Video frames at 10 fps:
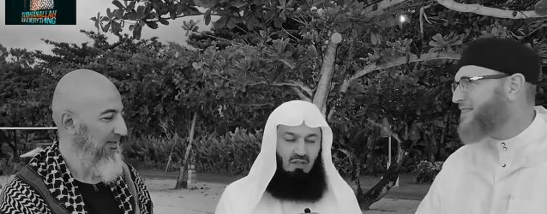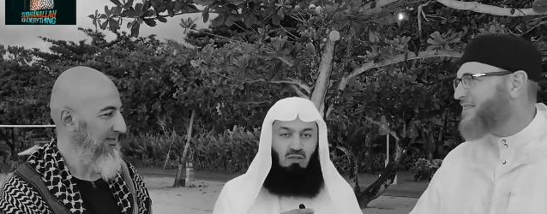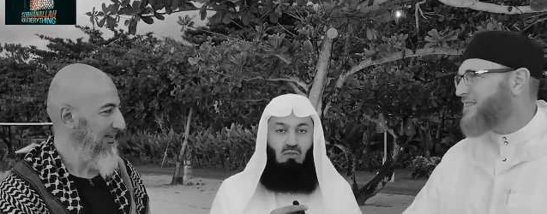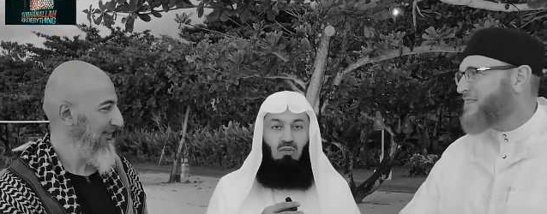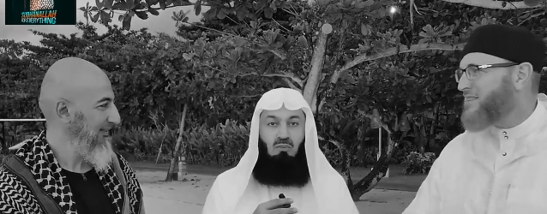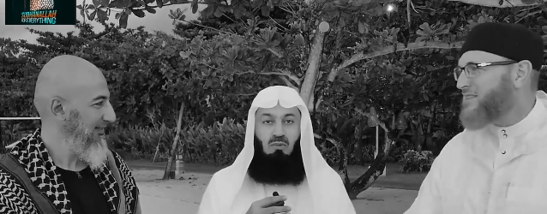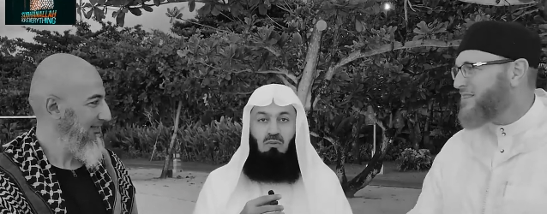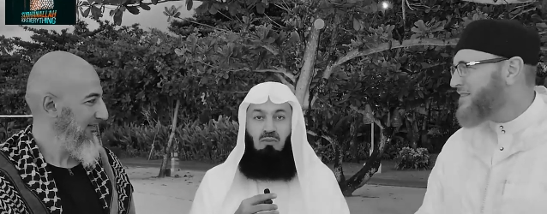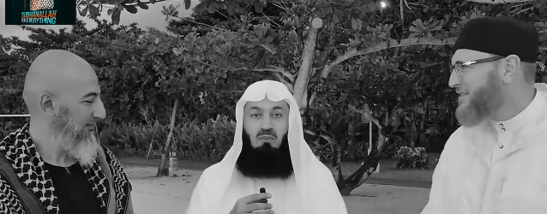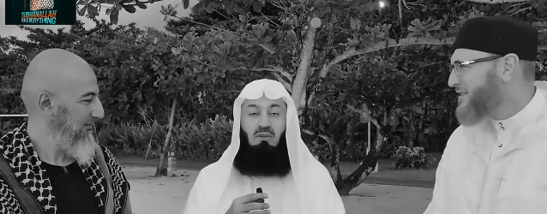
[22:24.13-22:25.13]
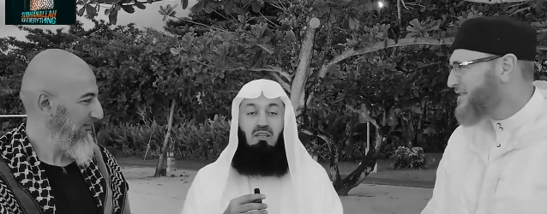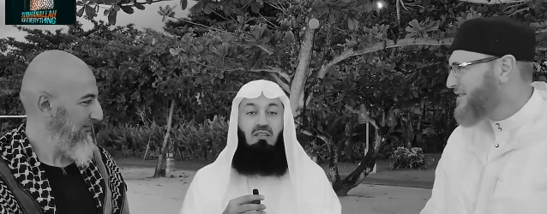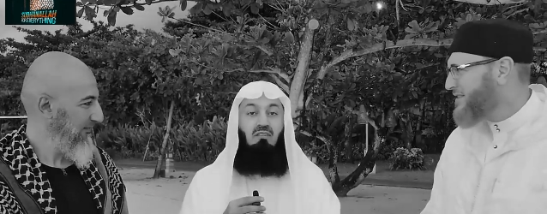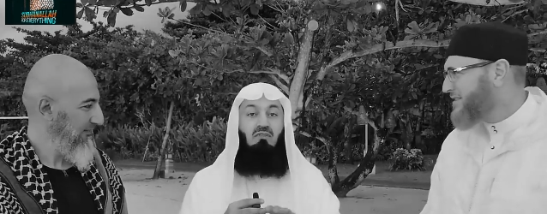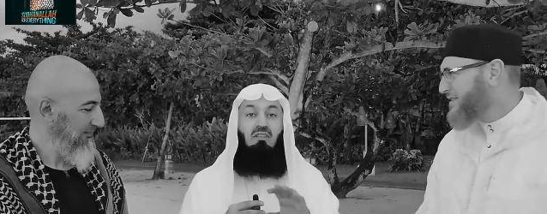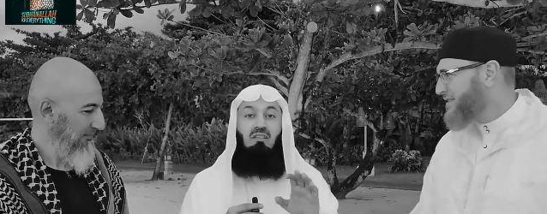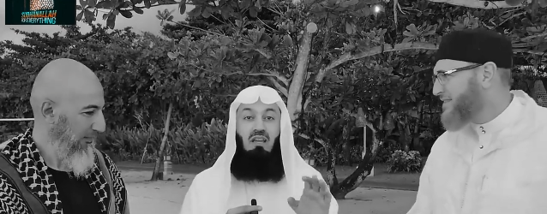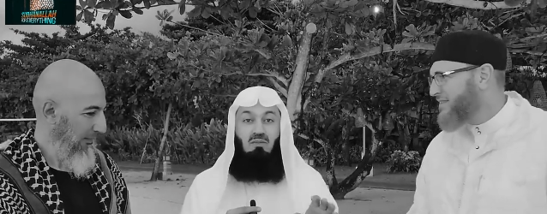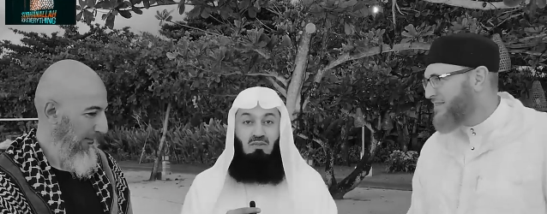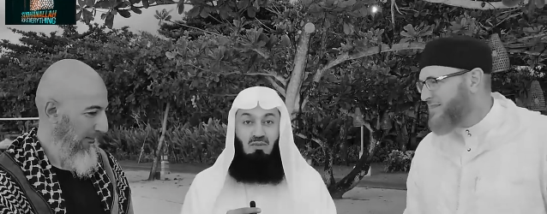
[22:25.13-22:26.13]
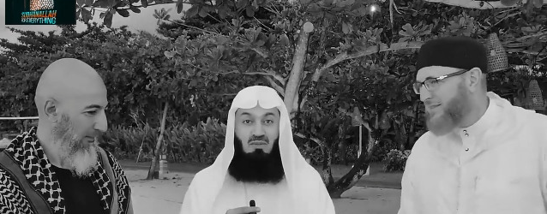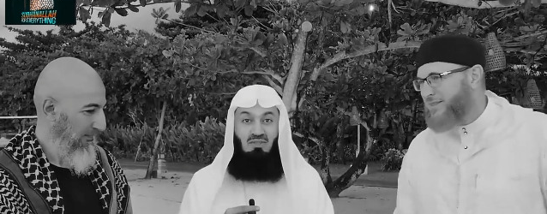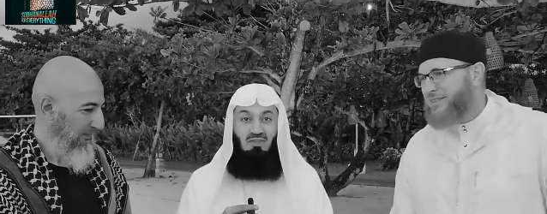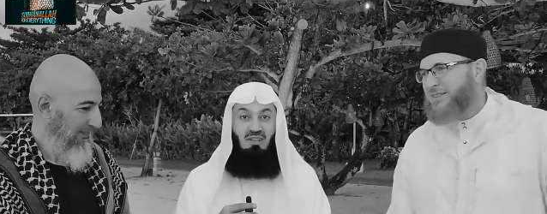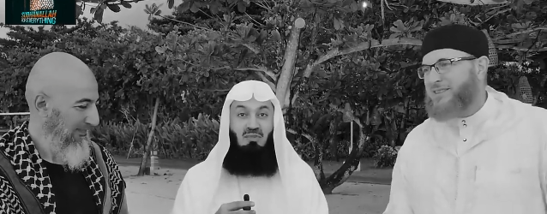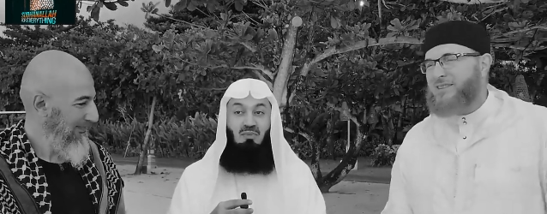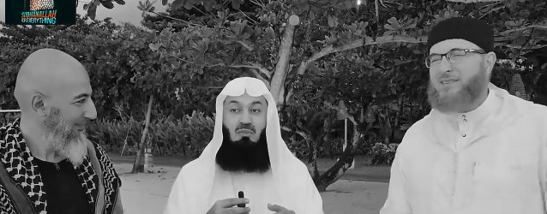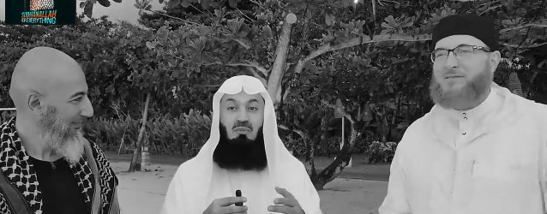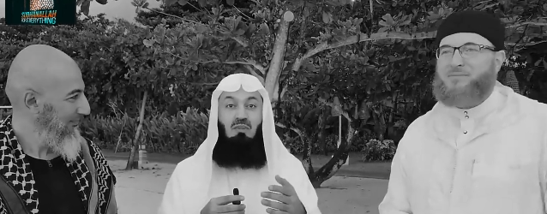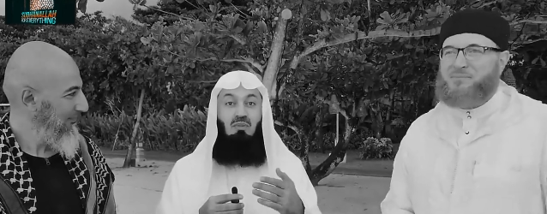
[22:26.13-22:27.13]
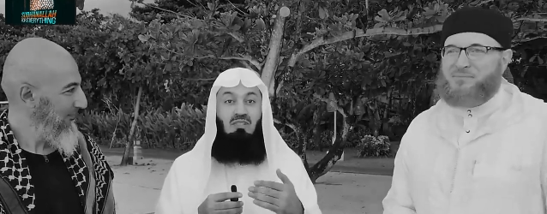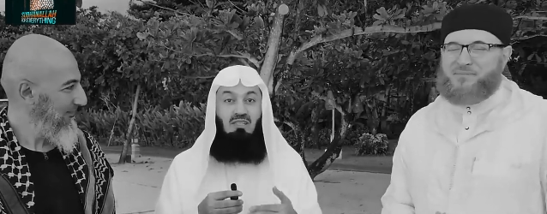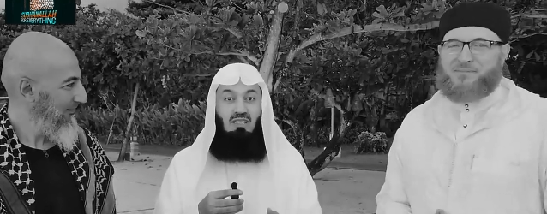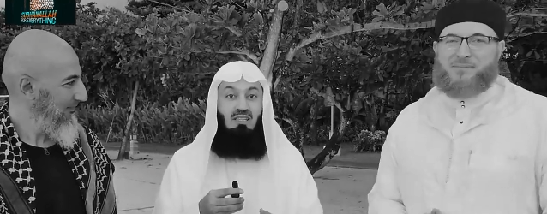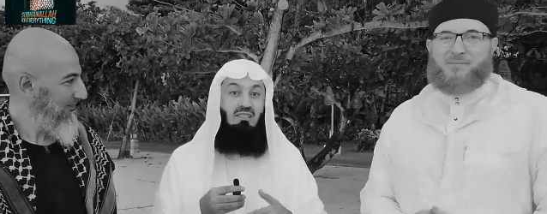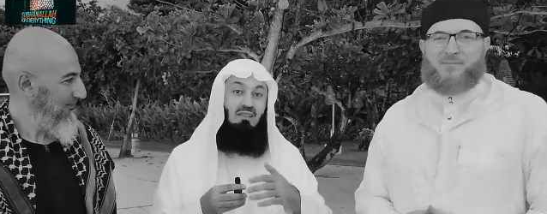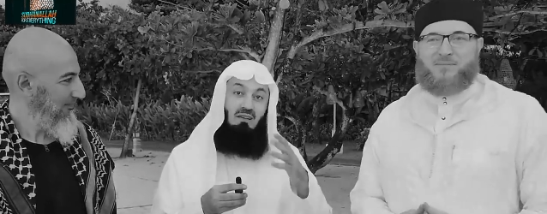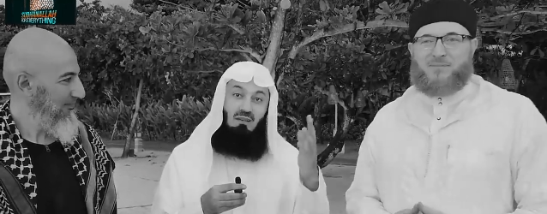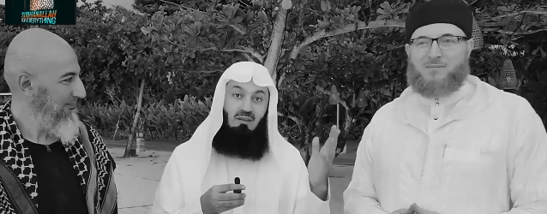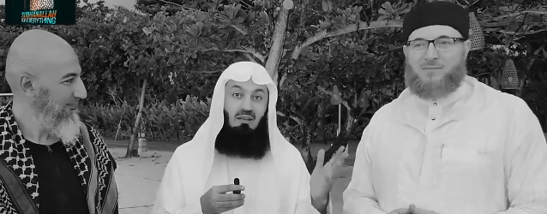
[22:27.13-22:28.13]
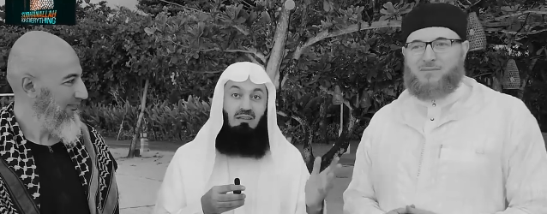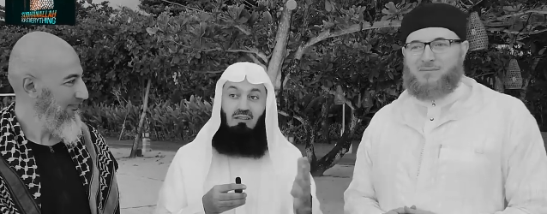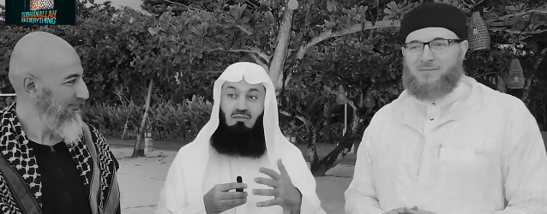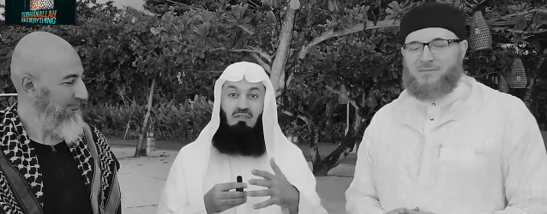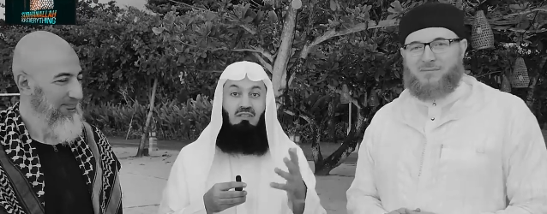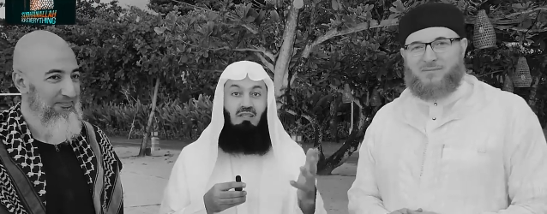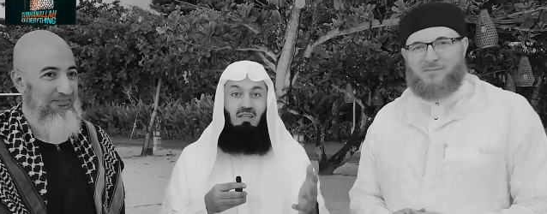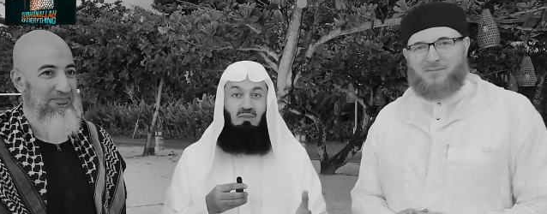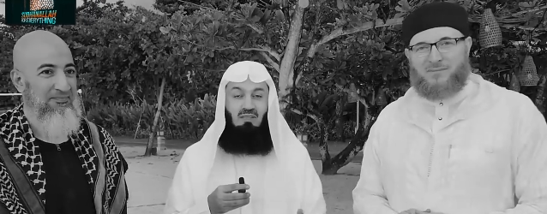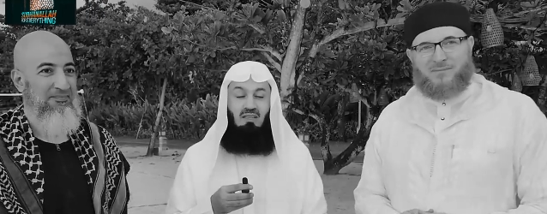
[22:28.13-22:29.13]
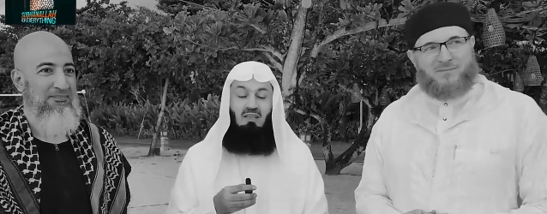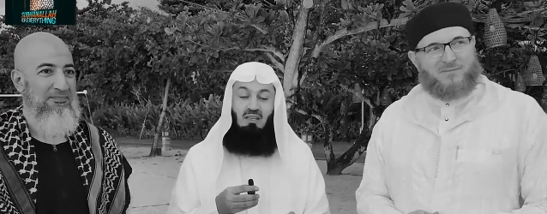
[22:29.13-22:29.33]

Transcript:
Speaker 1: MashaAllah, you will probably be in different time zones and you probably will see this uh, at different times.